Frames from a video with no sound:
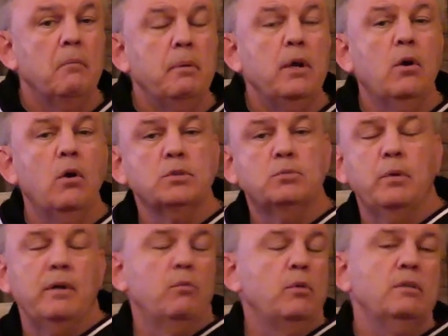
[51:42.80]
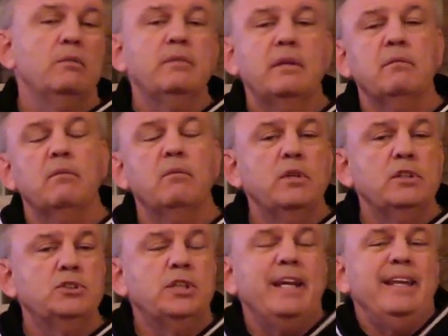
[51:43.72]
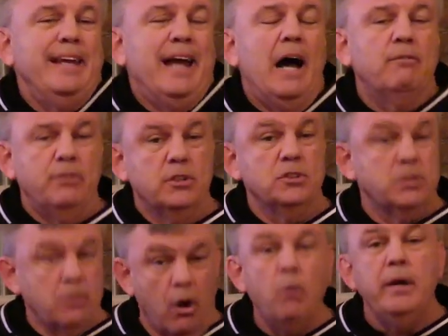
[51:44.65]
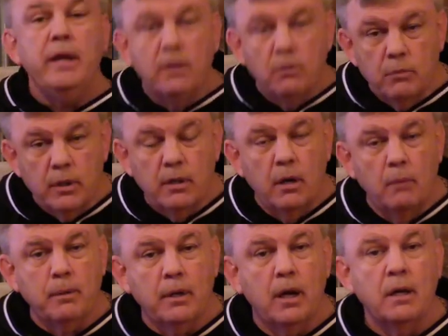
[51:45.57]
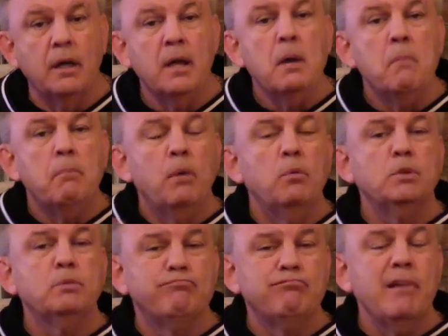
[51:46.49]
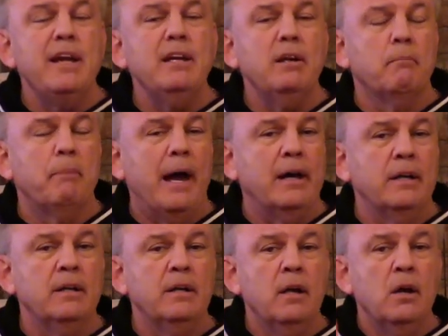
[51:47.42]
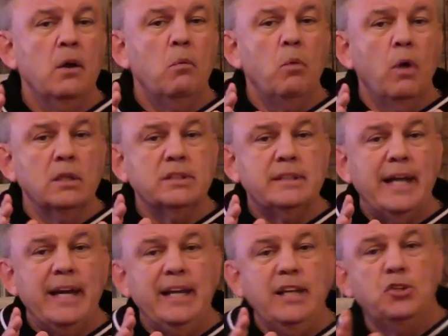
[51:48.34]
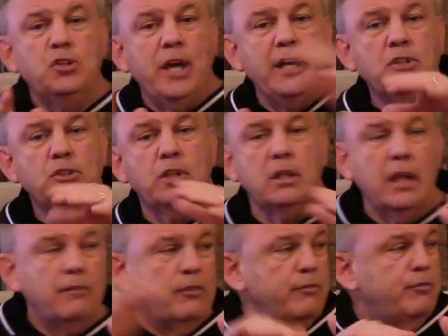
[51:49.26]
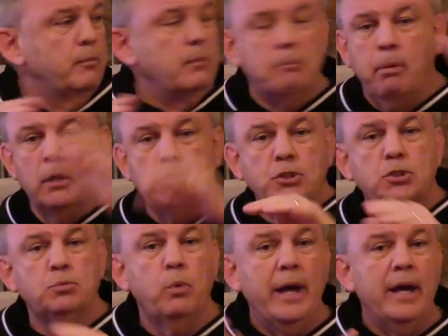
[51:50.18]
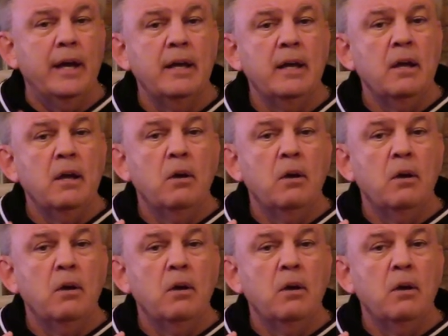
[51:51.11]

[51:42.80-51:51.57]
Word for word: because we, we, we see the obvious, oh, he hit him with an uppercut. But what was brilliant about it was that he changed the level from the punches where